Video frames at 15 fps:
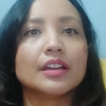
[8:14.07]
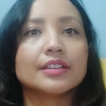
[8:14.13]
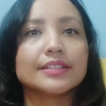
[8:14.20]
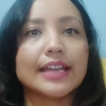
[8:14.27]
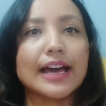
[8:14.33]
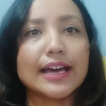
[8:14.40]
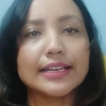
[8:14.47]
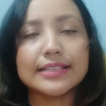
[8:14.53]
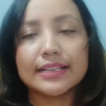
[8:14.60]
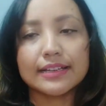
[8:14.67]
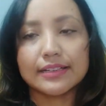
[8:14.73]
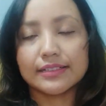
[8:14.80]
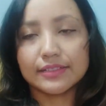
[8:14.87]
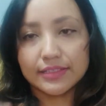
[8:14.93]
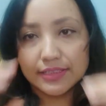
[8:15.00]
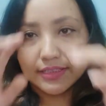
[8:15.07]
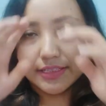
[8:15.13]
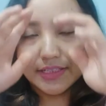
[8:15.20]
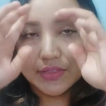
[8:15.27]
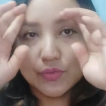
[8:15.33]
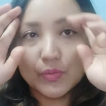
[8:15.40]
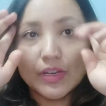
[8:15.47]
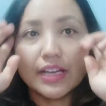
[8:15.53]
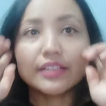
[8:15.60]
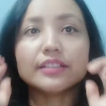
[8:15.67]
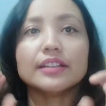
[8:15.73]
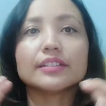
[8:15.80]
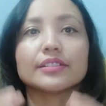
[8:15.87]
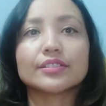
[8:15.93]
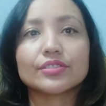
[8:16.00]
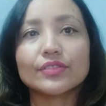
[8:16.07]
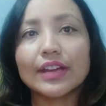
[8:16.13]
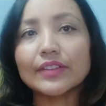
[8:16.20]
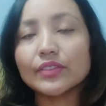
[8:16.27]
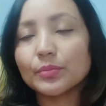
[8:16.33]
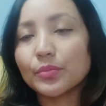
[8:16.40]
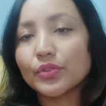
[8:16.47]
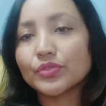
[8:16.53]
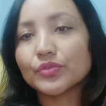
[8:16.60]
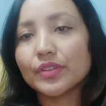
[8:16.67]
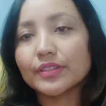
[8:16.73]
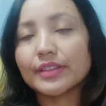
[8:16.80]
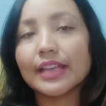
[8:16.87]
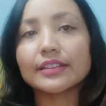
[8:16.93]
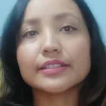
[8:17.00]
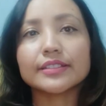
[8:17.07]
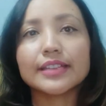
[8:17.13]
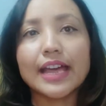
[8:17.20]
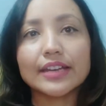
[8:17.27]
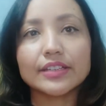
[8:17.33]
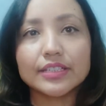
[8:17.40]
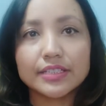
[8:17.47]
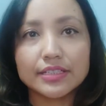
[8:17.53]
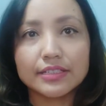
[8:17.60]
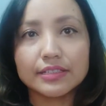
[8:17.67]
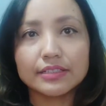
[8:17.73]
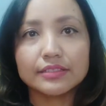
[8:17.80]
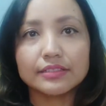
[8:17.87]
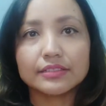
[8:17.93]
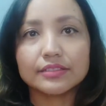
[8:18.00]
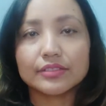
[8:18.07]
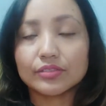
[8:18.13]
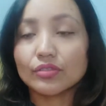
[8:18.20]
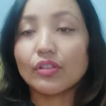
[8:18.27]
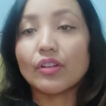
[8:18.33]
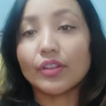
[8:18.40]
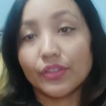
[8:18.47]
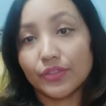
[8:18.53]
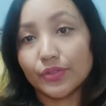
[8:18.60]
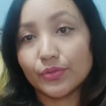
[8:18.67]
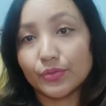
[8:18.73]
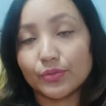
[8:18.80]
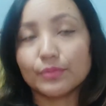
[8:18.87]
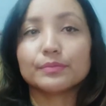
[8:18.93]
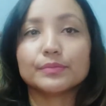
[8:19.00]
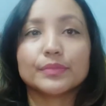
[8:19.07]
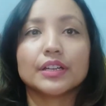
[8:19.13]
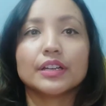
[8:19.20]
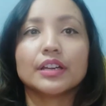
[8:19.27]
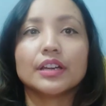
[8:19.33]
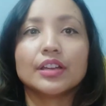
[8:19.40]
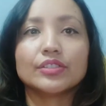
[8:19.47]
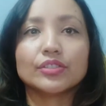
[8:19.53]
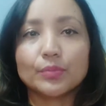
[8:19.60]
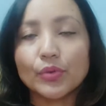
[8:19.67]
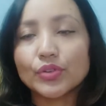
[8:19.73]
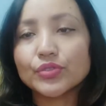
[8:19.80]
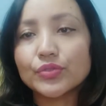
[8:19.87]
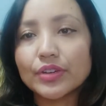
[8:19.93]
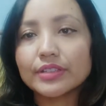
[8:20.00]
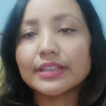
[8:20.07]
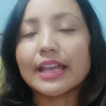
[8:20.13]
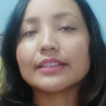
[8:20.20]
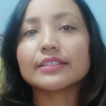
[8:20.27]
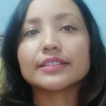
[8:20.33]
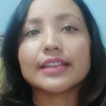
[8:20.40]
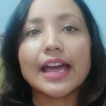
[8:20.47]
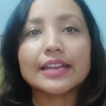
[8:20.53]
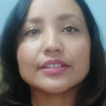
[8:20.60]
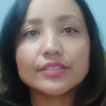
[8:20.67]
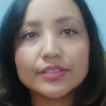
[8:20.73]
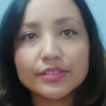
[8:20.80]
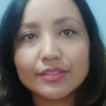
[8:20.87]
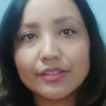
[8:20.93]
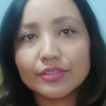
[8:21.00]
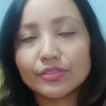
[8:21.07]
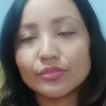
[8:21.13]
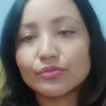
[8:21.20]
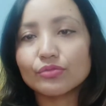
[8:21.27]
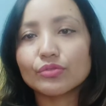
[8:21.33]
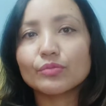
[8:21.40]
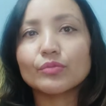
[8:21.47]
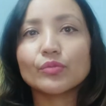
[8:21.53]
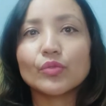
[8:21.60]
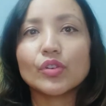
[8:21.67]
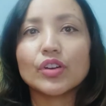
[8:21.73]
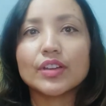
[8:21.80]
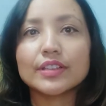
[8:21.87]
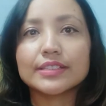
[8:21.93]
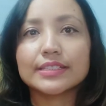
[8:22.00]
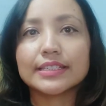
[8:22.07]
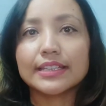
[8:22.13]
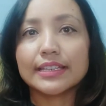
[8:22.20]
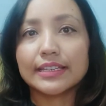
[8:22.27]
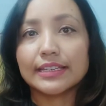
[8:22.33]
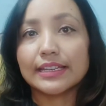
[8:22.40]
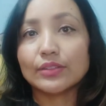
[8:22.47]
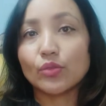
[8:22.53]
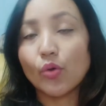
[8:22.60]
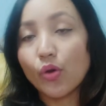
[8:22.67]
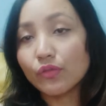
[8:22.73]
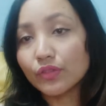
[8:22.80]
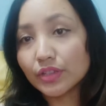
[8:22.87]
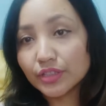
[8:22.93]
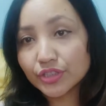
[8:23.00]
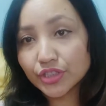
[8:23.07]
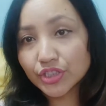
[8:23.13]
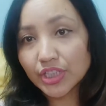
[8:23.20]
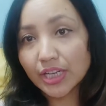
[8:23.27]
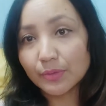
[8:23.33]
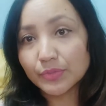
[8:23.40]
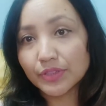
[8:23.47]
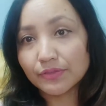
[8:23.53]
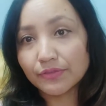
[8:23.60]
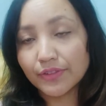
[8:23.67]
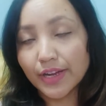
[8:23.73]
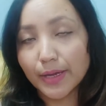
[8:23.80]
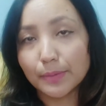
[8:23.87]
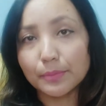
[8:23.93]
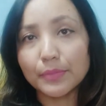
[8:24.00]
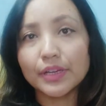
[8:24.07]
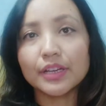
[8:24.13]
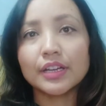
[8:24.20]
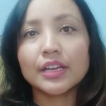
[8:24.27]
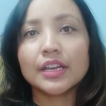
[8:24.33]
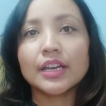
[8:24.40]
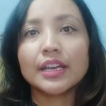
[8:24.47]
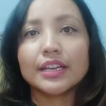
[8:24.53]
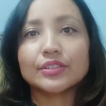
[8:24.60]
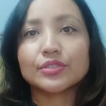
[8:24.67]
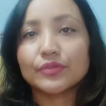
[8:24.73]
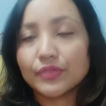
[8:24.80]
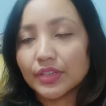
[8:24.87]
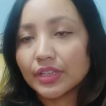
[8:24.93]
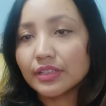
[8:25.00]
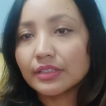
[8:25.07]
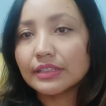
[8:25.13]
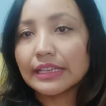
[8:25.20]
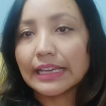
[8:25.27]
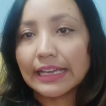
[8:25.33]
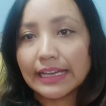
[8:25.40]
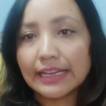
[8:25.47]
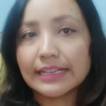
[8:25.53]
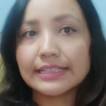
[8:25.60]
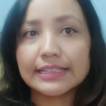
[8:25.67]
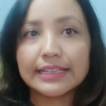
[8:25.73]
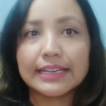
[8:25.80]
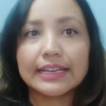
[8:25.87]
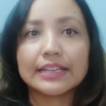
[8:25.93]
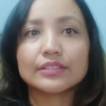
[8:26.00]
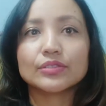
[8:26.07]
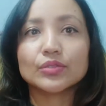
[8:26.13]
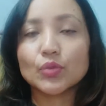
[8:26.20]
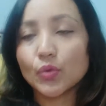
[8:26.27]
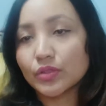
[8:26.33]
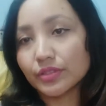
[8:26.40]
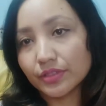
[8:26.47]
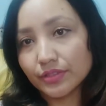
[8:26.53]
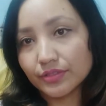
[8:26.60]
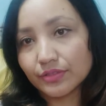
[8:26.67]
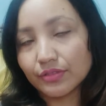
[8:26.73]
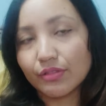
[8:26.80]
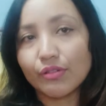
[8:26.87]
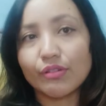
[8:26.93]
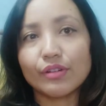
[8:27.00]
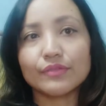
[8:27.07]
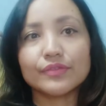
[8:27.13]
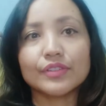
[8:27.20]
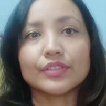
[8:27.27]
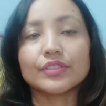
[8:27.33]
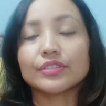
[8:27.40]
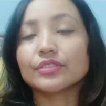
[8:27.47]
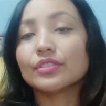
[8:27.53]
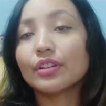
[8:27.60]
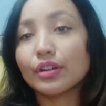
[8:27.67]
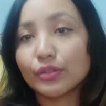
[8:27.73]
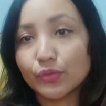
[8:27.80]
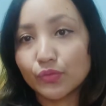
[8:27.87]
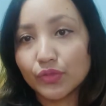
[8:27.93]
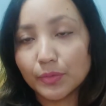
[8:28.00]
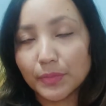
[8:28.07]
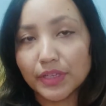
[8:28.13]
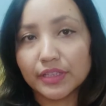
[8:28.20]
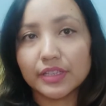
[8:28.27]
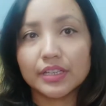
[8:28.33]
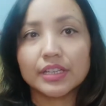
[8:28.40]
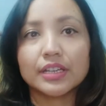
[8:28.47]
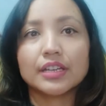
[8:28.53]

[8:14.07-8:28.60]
Next one. Describe the portrait that the narrator saw in the room. The portrait that the narrator saw in the room was in an oval-shaped frame. It revealed the head and shoulders of the young woman.